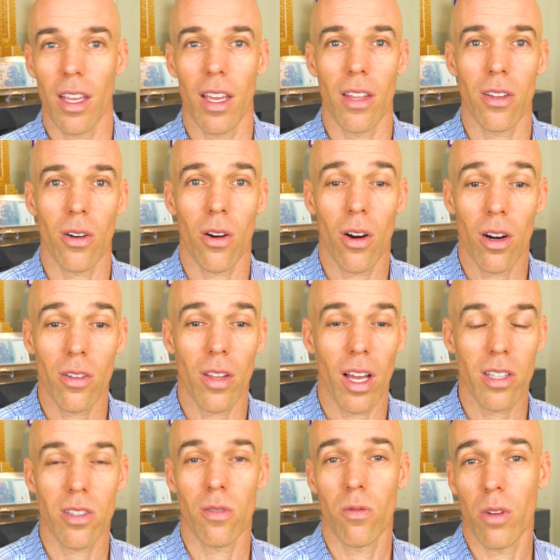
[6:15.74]
And there are
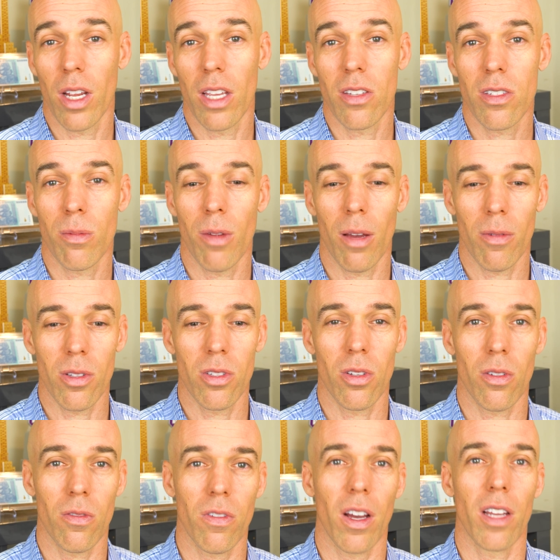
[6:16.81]
lots of ways to be able
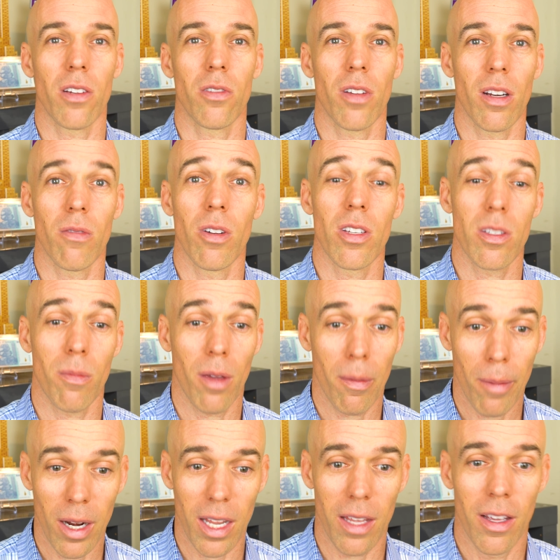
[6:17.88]
to find creative ways to make
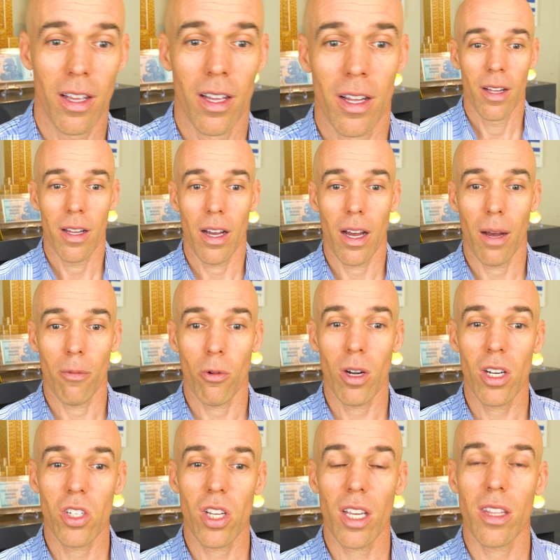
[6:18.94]
money. Um,
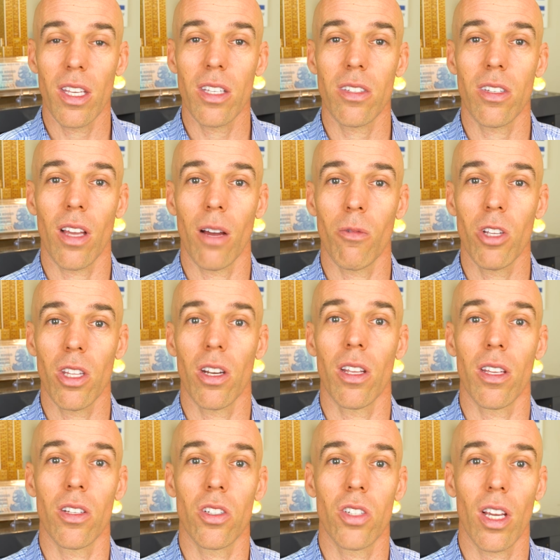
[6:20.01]
want to check this? I want you
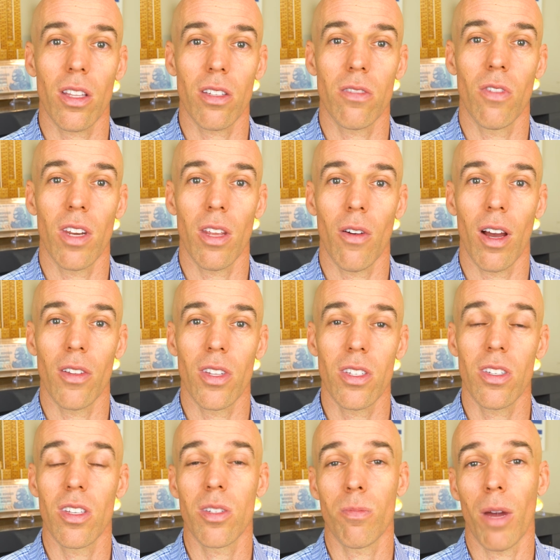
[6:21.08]
to check this video out.
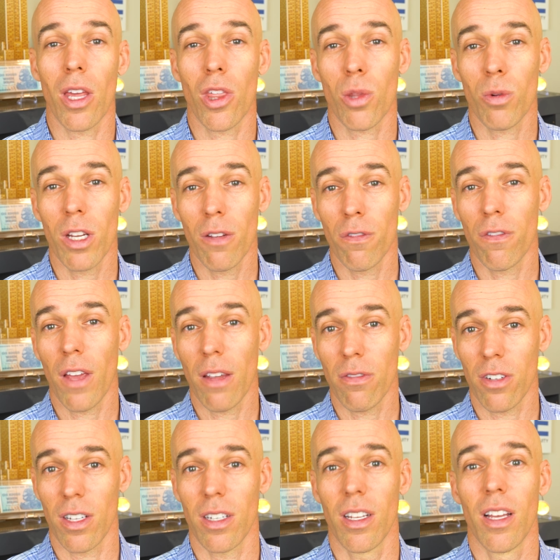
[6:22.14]
This is my three
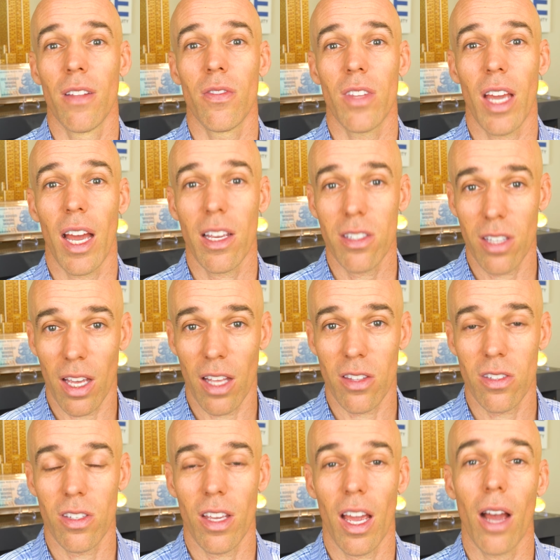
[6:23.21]
favorite
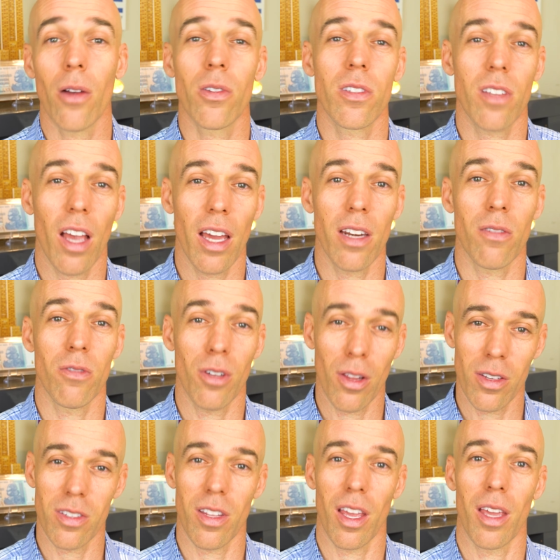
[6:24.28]
assets outside of real
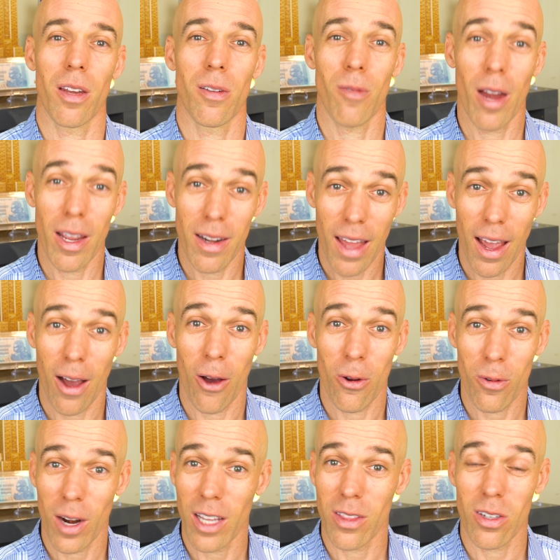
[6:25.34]
estate right now,
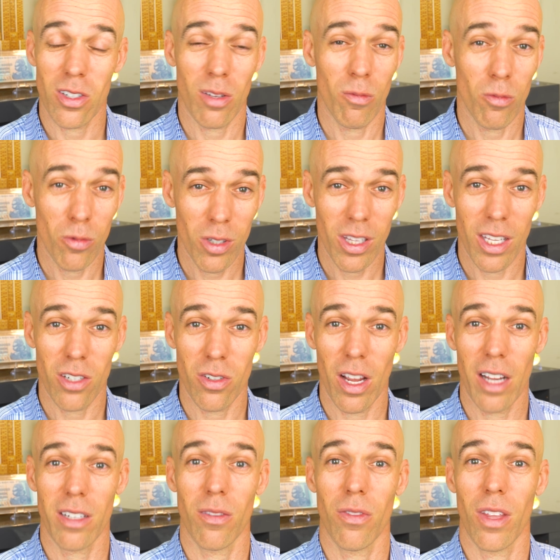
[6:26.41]
right? There's some really
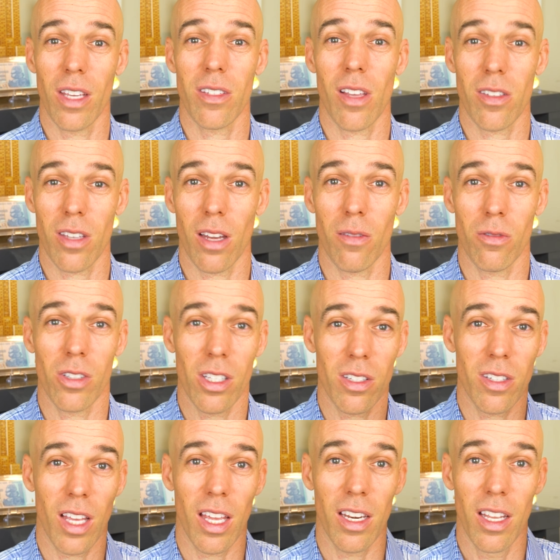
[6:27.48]
attractive things outside of real
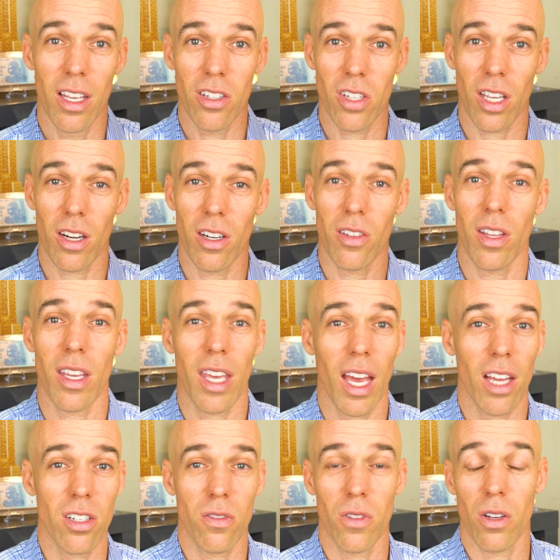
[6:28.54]
estate. Check it out here, the
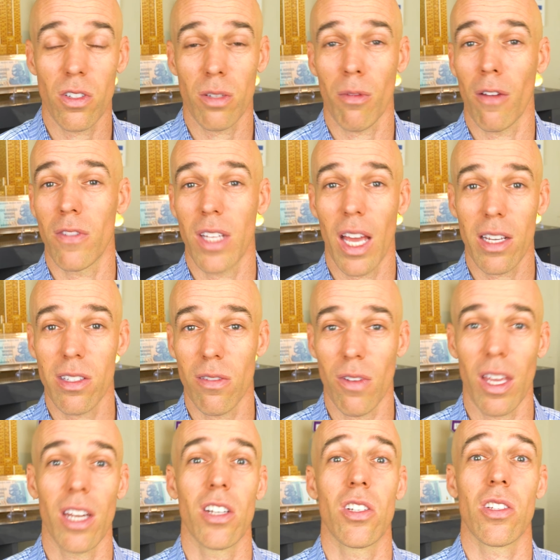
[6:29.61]
cash flow, some have tax
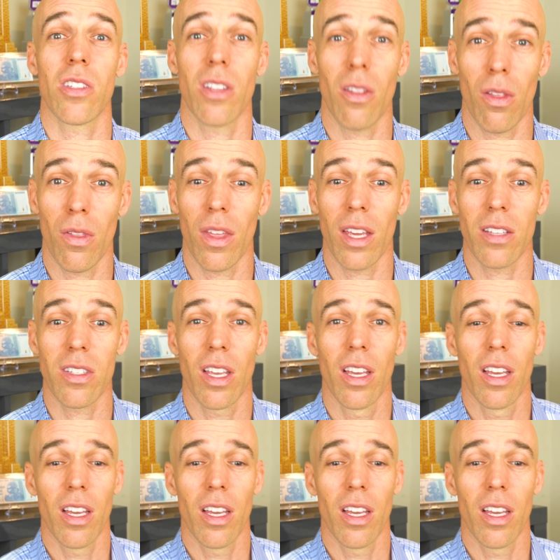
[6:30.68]
advantages and other things.